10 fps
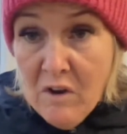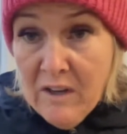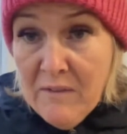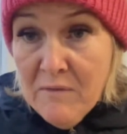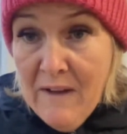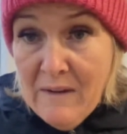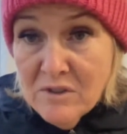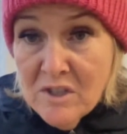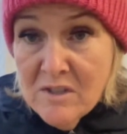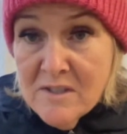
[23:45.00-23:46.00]
gift
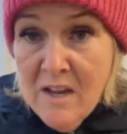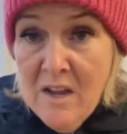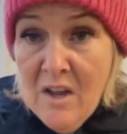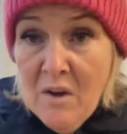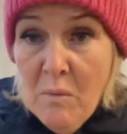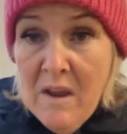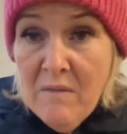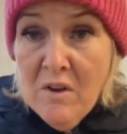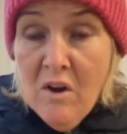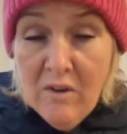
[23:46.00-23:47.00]
vouchers. We
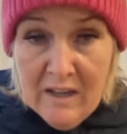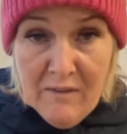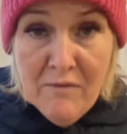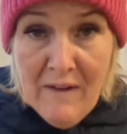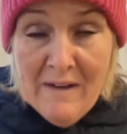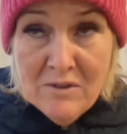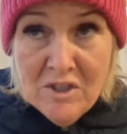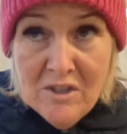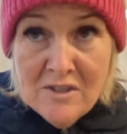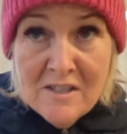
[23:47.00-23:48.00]
have got gift
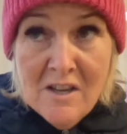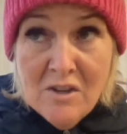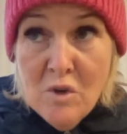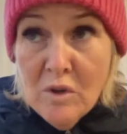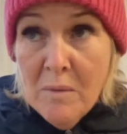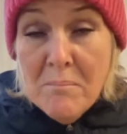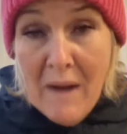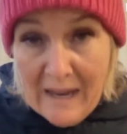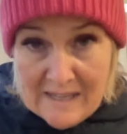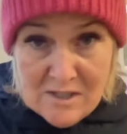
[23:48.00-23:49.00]
vouchers so you can
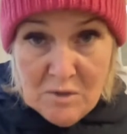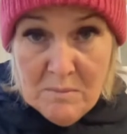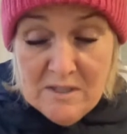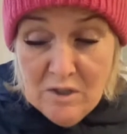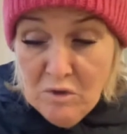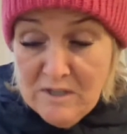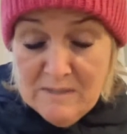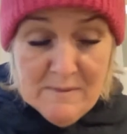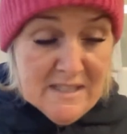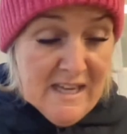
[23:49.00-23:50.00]
buy it. Somebody's a
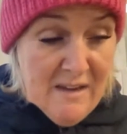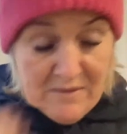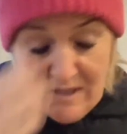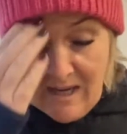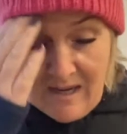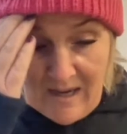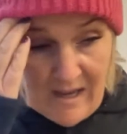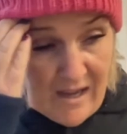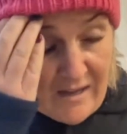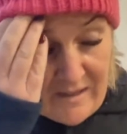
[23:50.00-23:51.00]
Christmas gift.
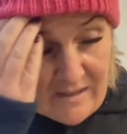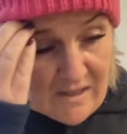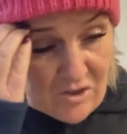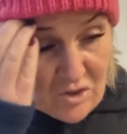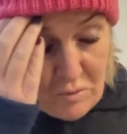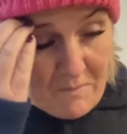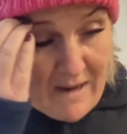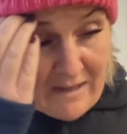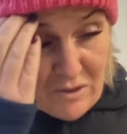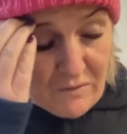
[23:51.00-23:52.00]
And just a
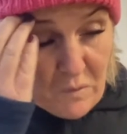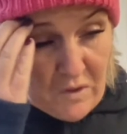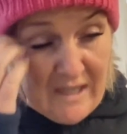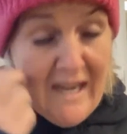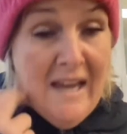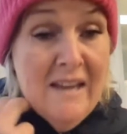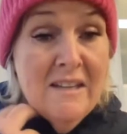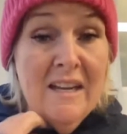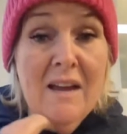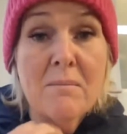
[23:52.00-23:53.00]
reminder of what you get
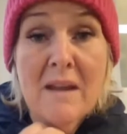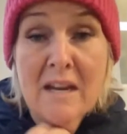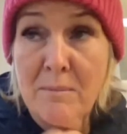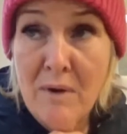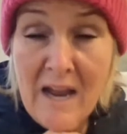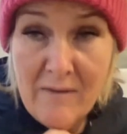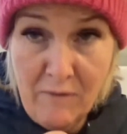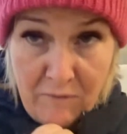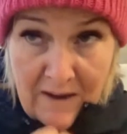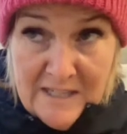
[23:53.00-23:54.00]
me in a
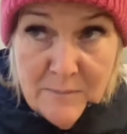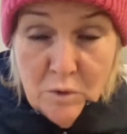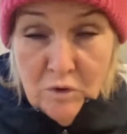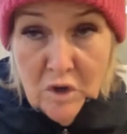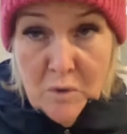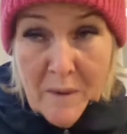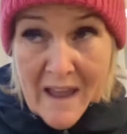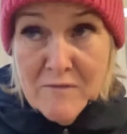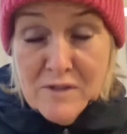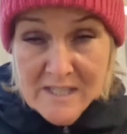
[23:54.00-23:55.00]
private Facebook group
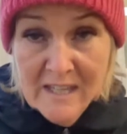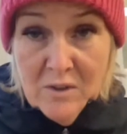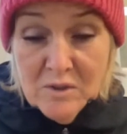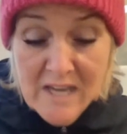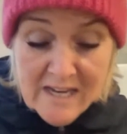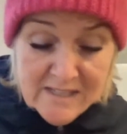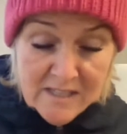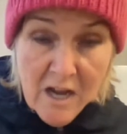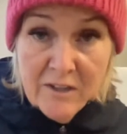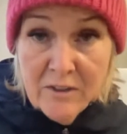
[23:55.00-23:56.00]
every single day,
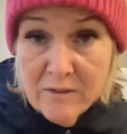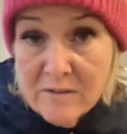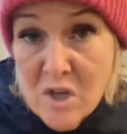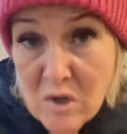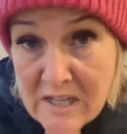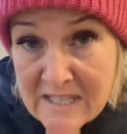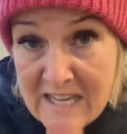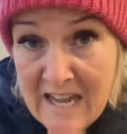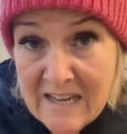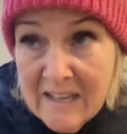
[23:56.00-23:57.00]
starting on the New Year's
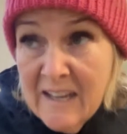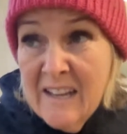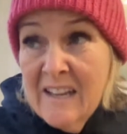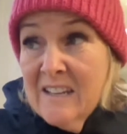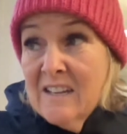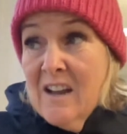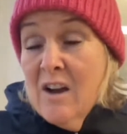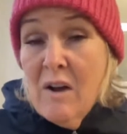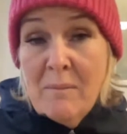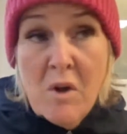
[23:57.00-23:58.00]
Day.
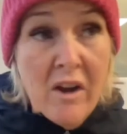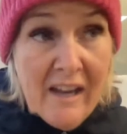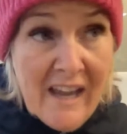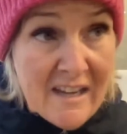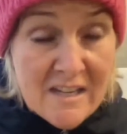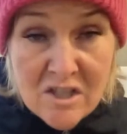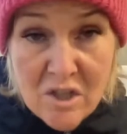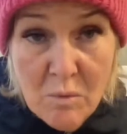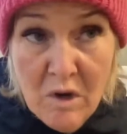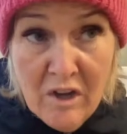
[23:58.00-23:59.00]
I'm not getting you to
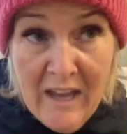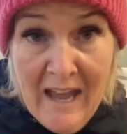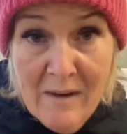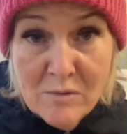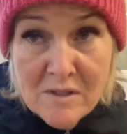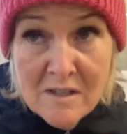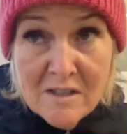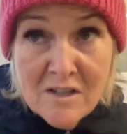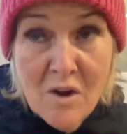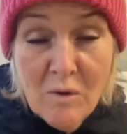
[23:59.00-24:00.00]
do workouts.
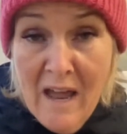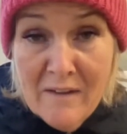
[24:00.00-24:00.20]
There's no